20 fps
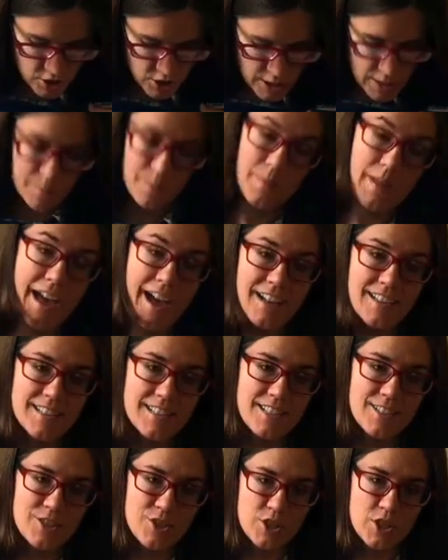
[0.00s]
strip,
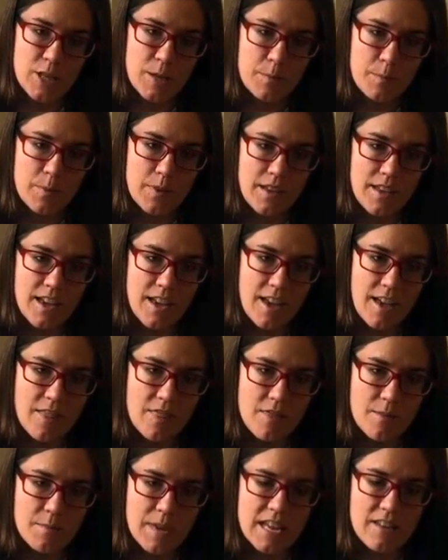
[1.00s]
accent strip,
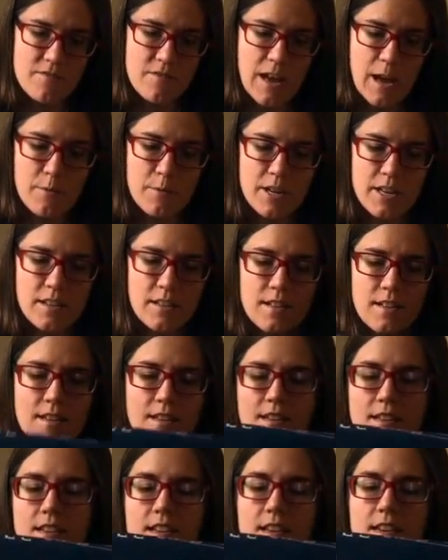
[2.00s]
and the main fabric.
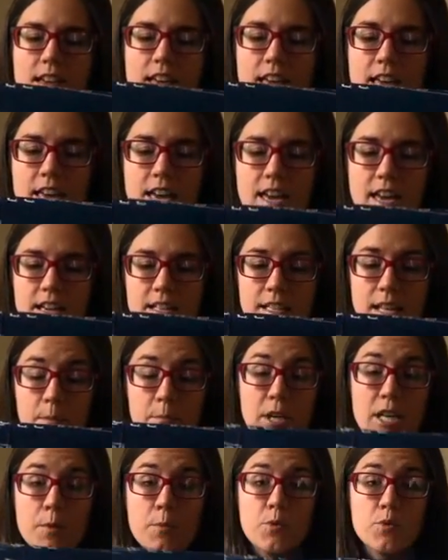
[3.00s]
And
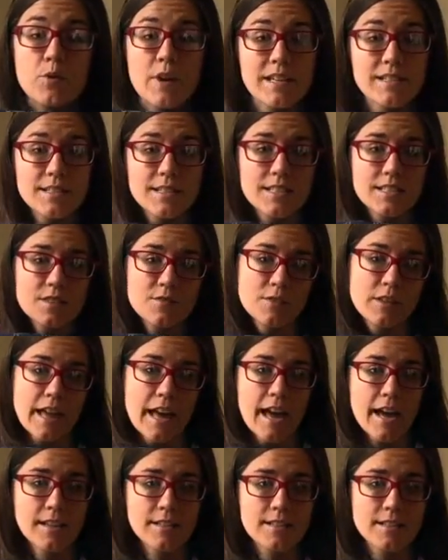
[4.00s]
I'm gonna press this
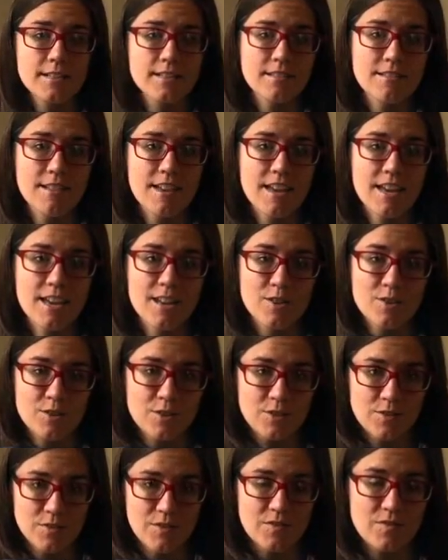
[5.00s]
flat
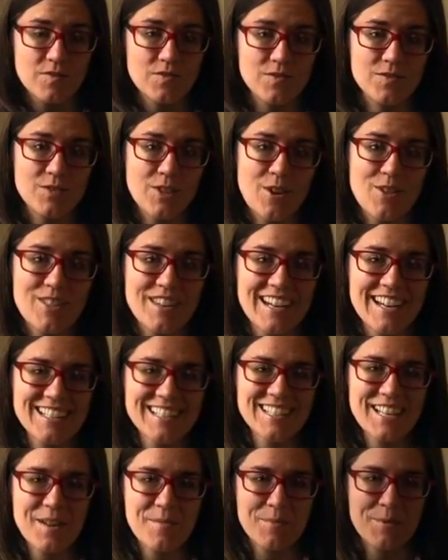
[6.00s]
and go to the
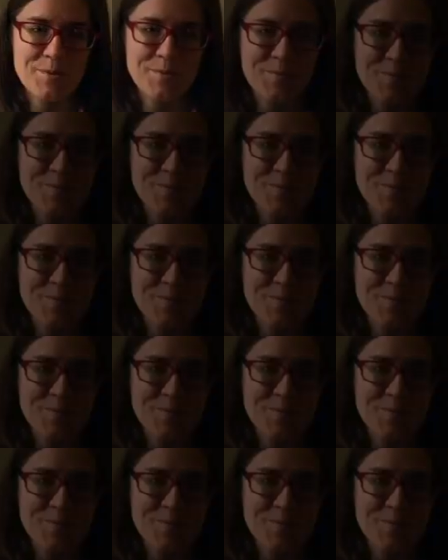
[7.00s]
next step.